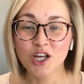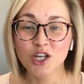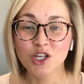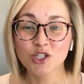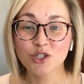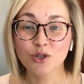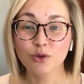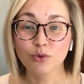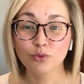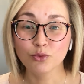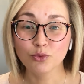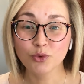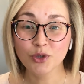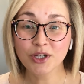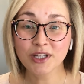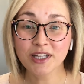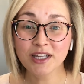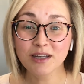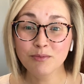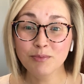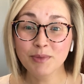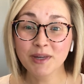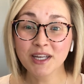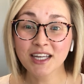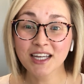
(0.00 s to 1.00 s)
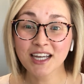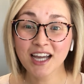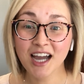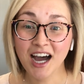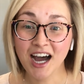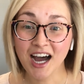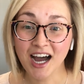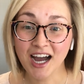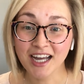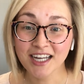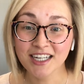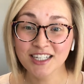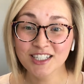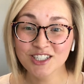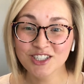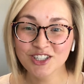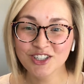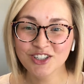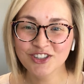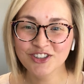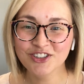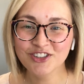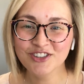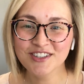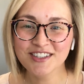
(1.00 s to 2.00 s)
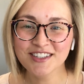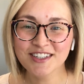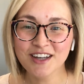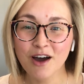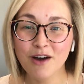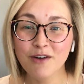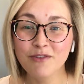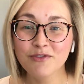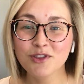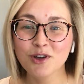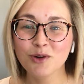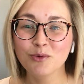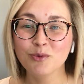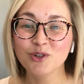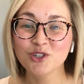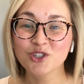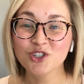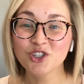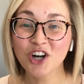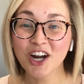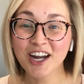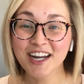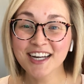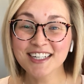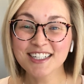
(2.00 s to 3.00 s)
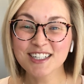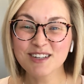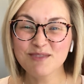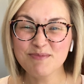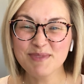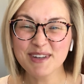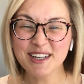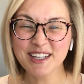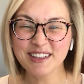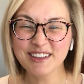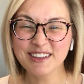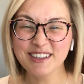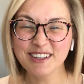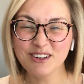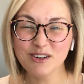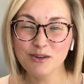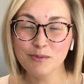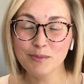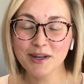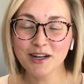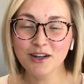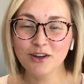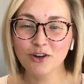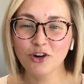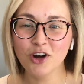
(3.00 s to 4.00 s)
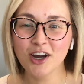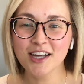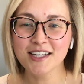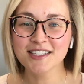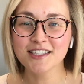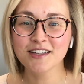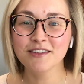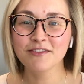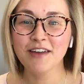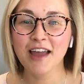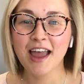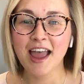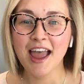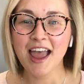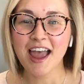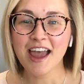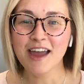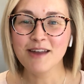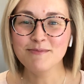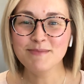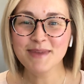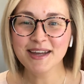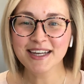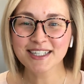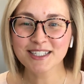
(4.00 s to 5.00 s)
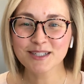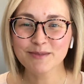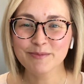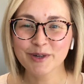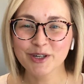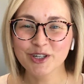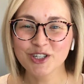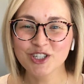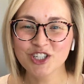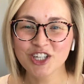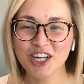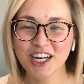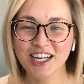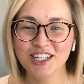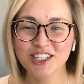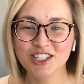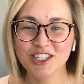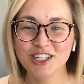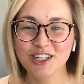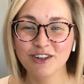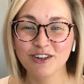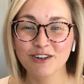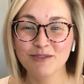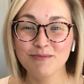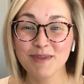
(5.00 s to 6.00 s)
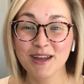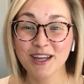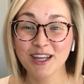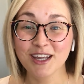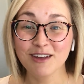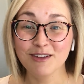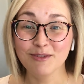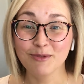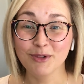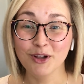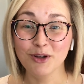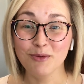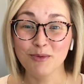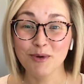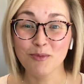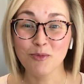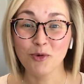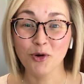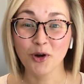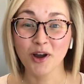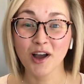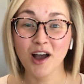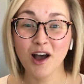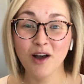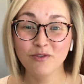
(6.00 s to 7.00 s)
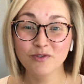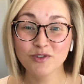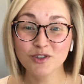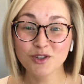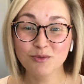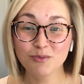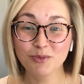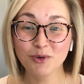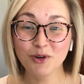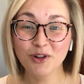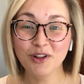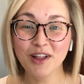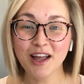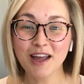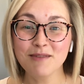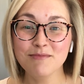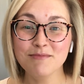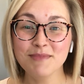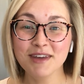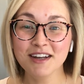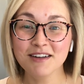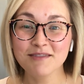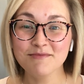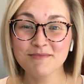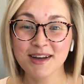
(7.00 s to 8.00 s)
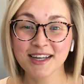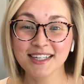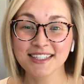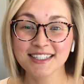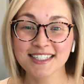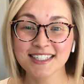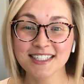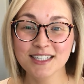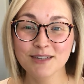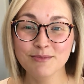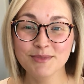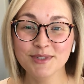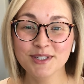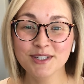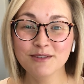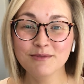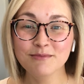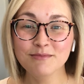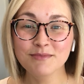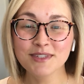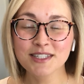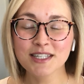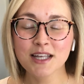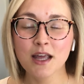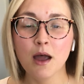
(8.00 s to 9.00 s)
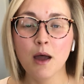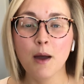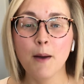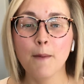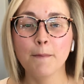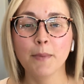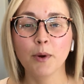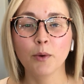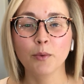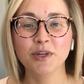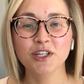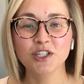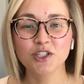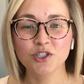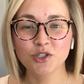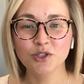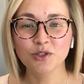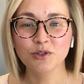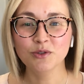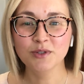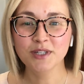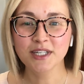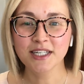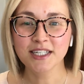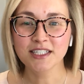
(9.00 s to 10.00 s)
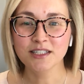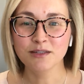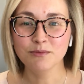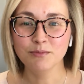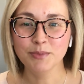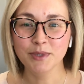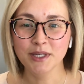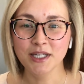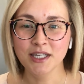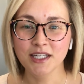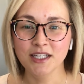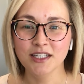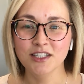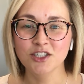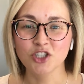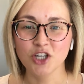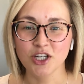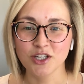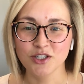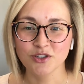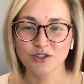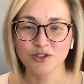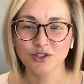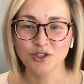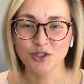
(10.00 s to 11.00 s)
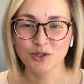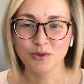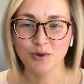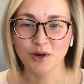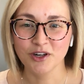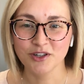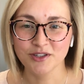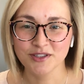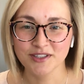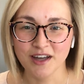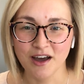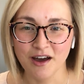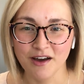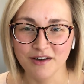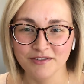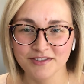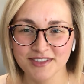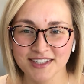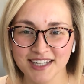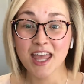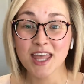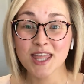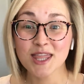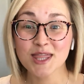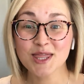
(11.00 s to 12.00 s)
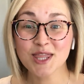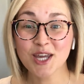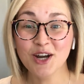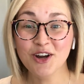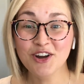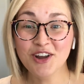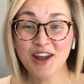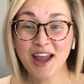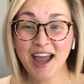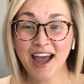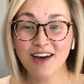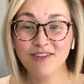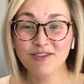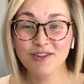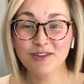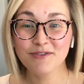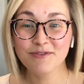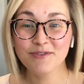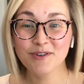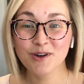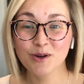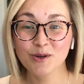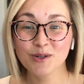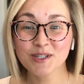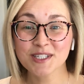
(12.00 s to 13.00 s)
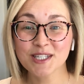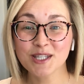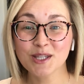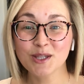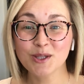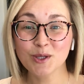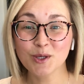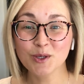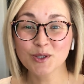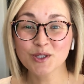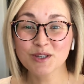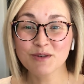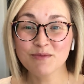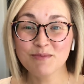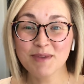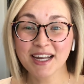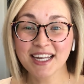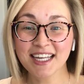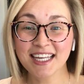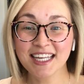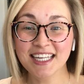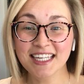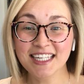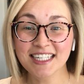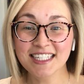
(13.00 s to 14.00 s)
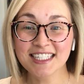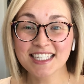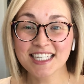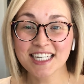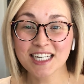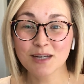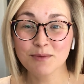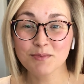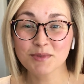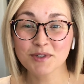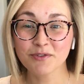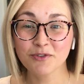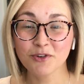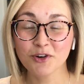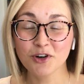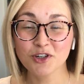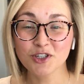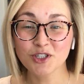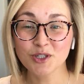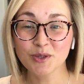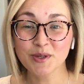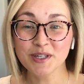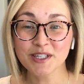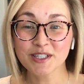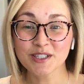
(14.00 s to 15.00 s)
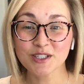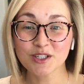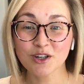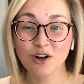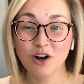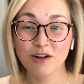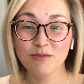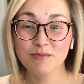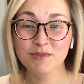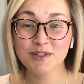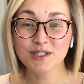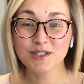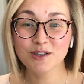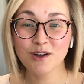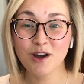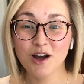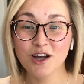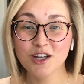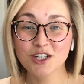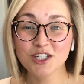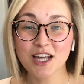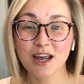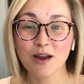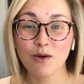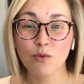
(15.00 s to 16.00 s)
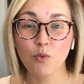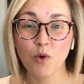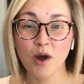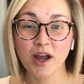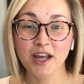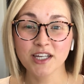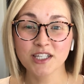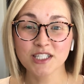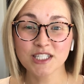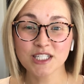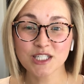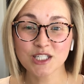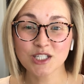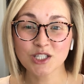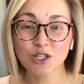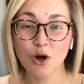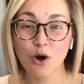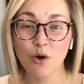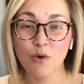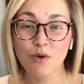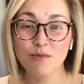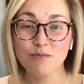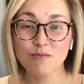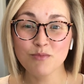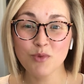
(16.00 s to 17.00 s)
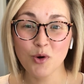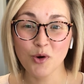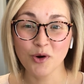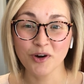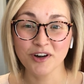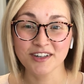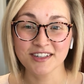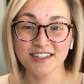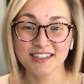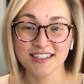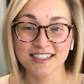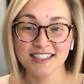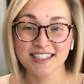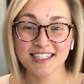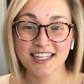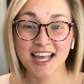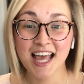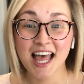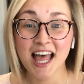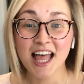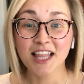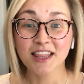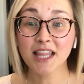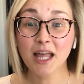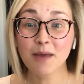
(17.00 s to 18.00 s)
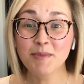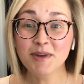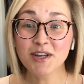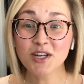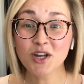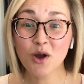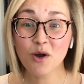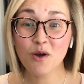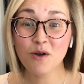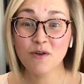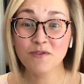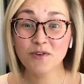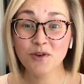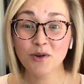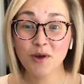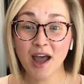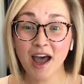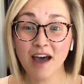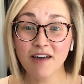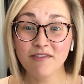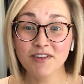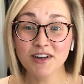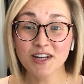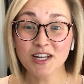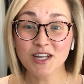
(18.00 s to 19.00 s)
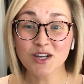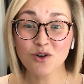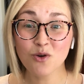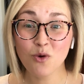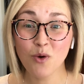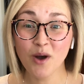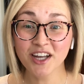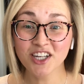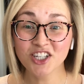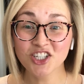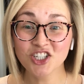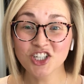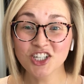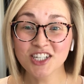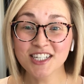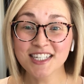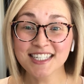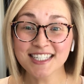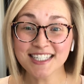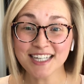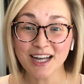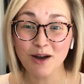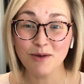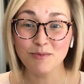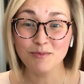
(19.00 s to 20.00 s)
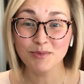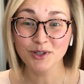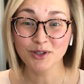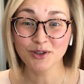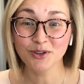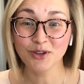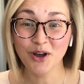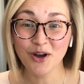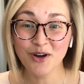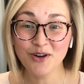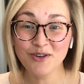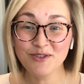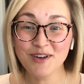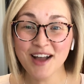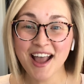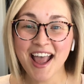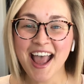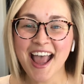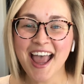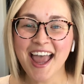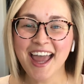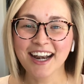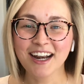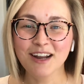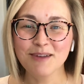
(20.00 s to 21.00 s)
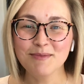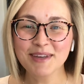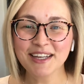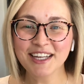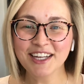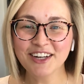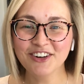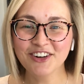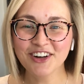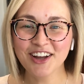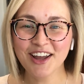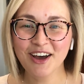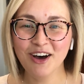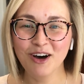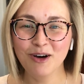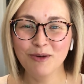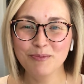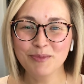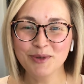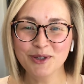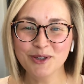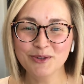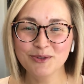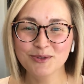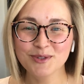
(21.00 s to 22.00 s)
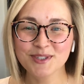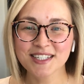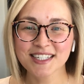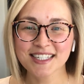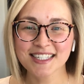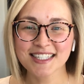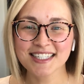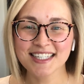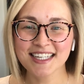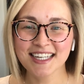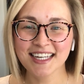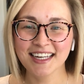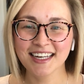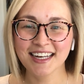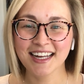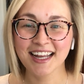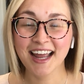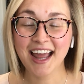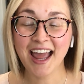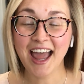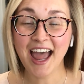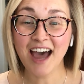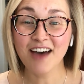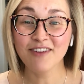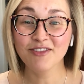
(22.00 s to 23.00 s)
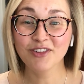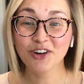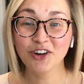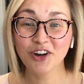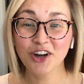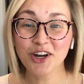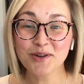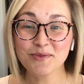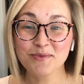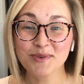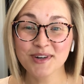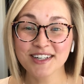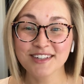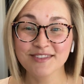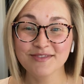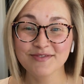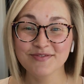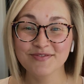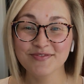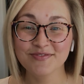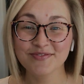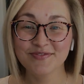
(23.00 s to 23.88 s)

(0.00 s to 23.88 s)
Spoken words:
So really be kind to yourself, though we're trying to be a little bit aggressive and make some good change here to make you a little bit more comfortable and minimize symptoms, but we do need to be gentle to ourselves. There you have it, folks. Those are my key tips for doing scar massage and why it's so important. Let me know if you have any questions down below, and I'm here to help you succeed. Have a great one.